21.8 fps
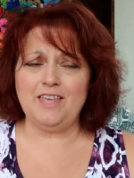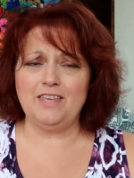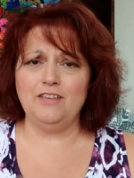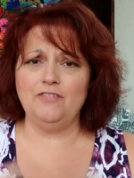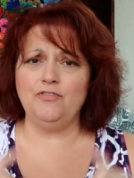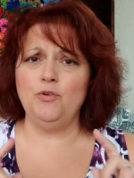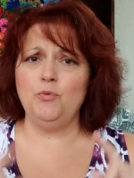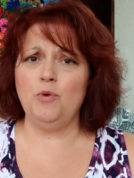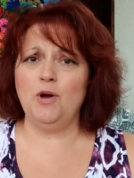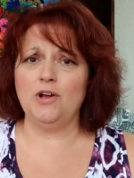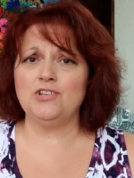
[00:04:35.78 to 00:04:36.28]

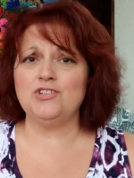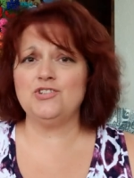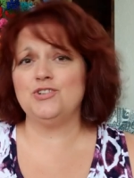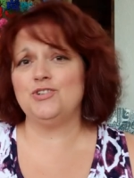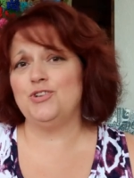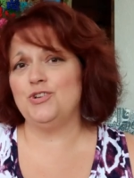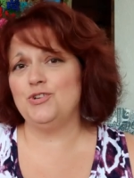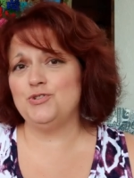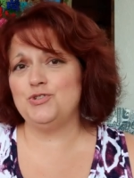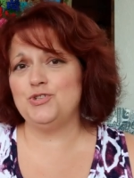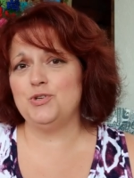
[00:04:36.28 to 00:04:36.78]
if you watch
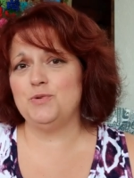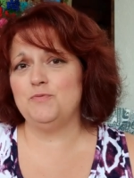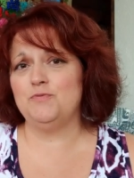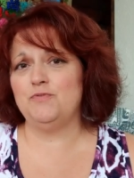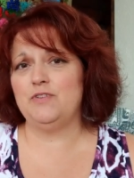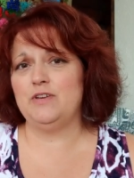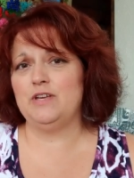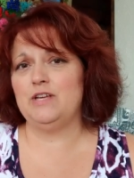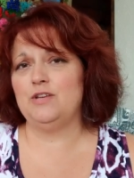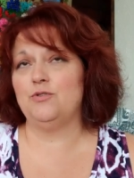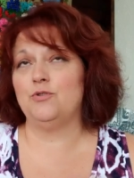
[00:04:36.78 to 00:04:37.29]
your YouTube
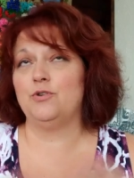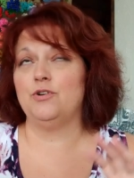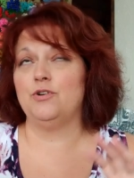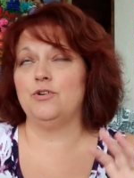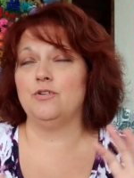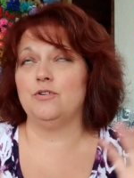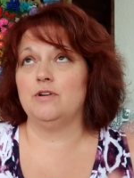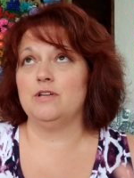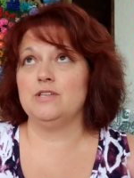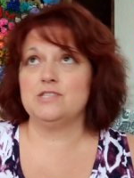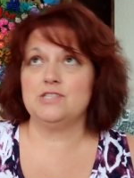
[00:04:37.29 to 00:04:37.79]
feed or
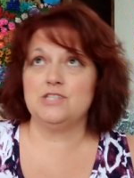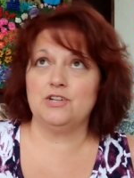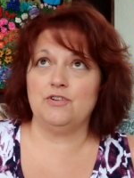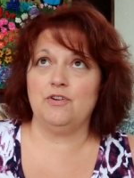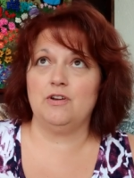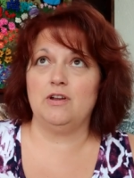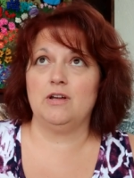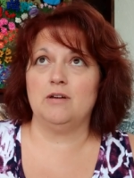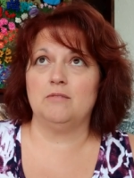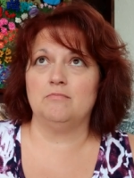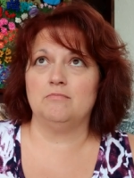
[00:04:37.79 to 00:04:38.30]
your
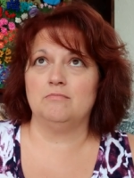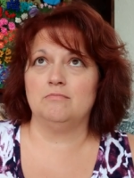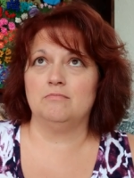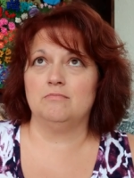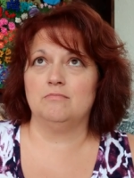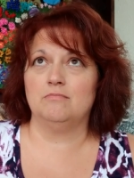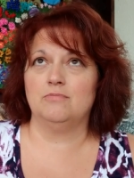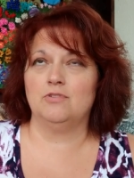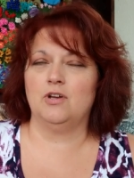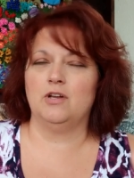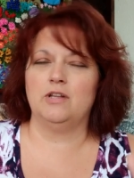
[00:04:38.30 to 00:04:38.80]
Instagram,
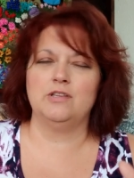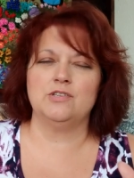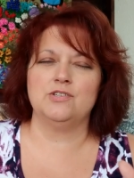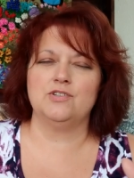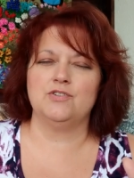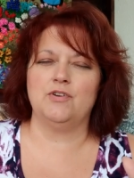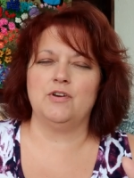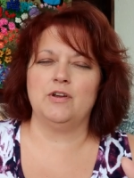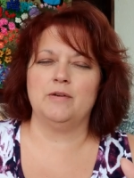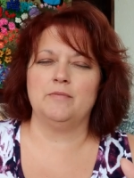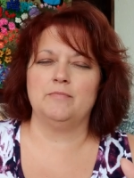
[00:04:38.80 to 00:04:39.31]
not
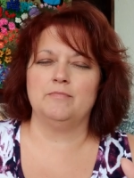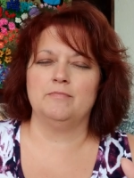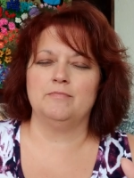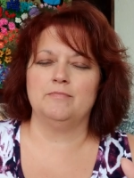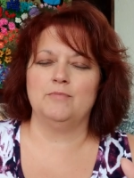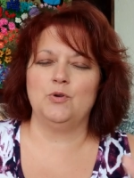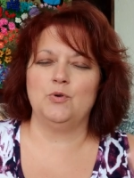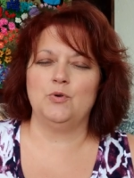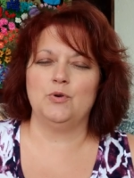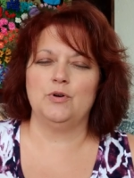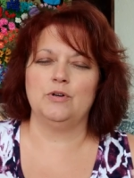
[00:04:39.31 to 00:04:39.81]
Instagram,
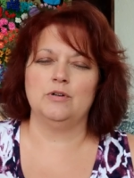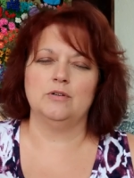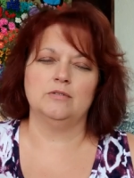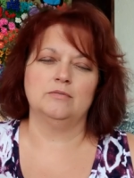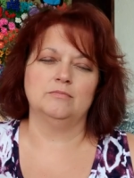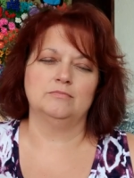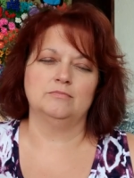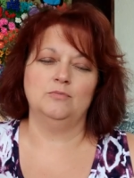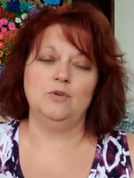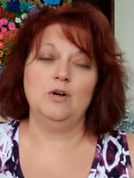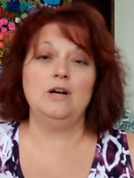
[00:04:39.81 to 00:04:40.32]
your,
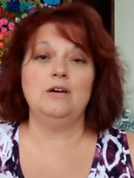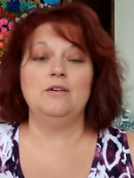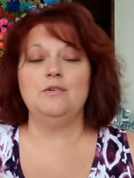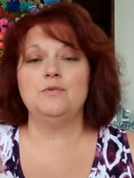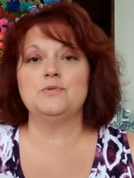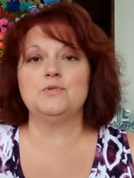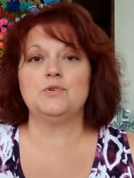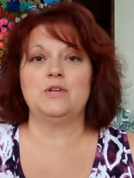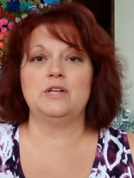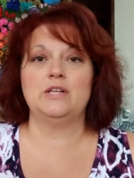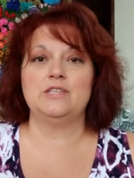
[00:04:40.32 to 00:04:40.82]
well, it
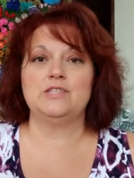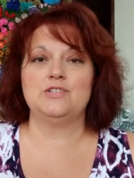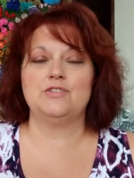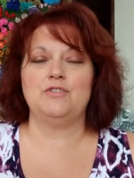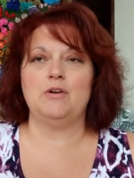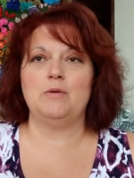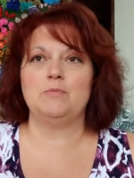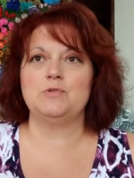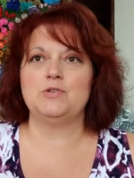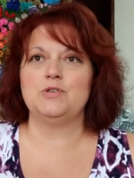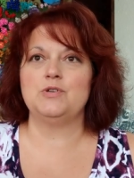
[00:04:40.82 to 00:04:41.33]
was on
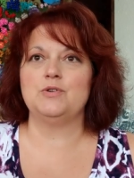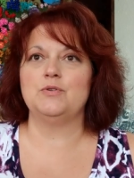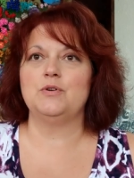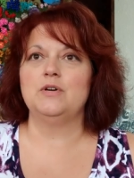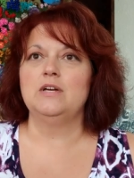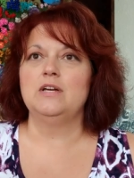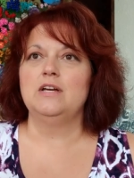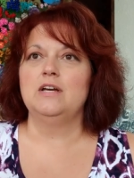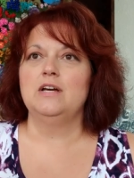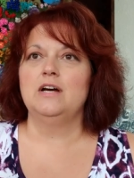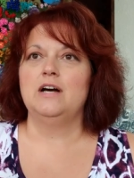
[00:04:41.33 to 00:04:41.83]
Instagram too,
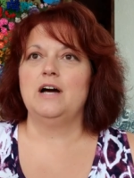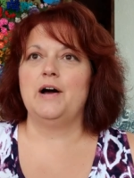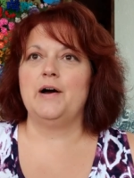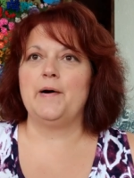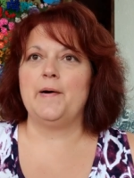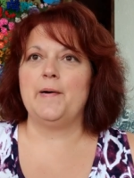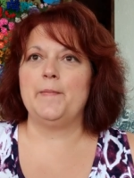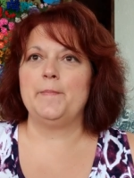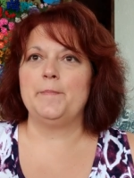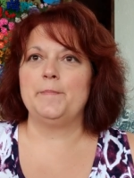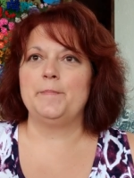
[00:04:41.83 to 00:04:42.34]

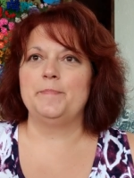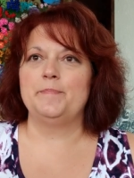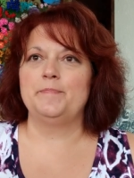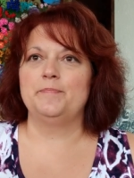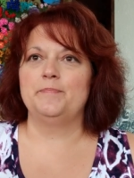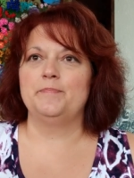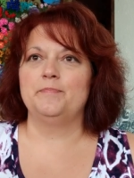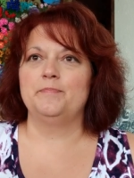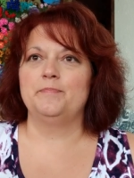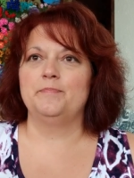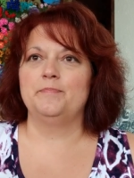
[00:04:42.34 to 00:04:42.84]
um,
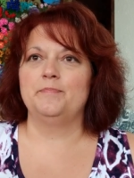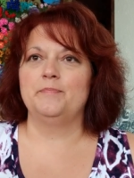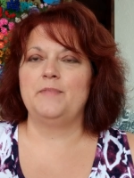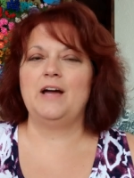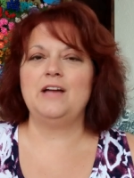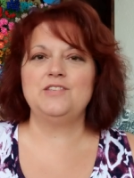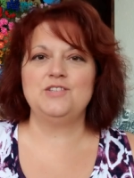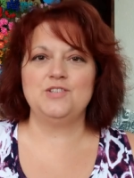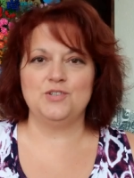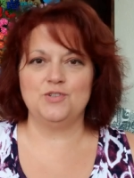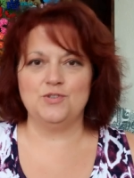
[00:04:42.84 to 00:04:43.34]

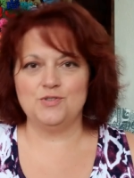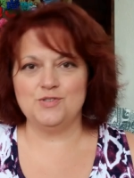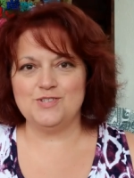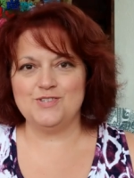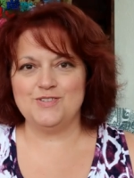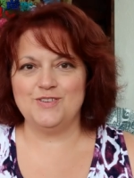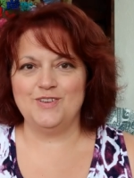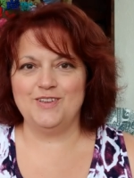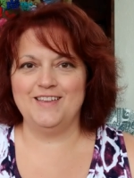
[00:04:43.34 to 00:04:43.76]
iTunes